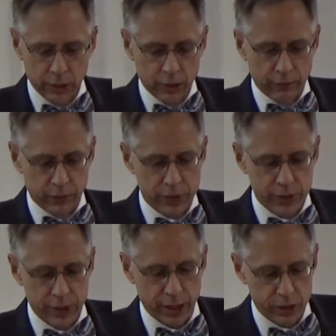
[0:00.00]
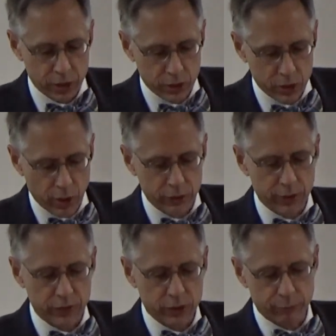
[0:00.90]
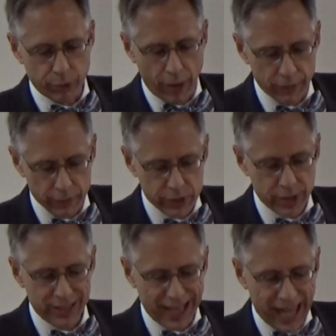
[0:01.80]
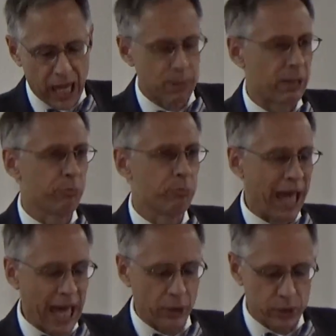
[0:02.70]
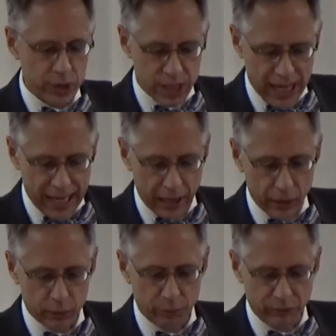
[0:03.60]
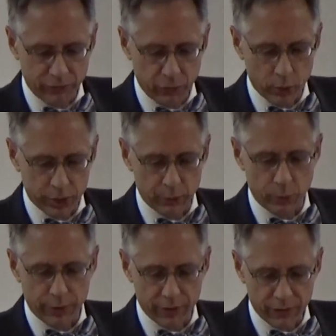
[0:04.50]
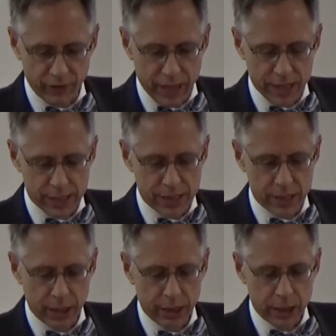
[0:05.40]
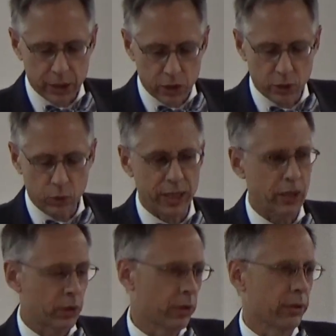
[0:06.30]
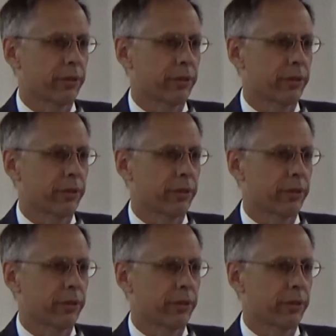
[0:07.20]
Verse 6, Joseph's brothers came and bowed down before him with their faces to the earth.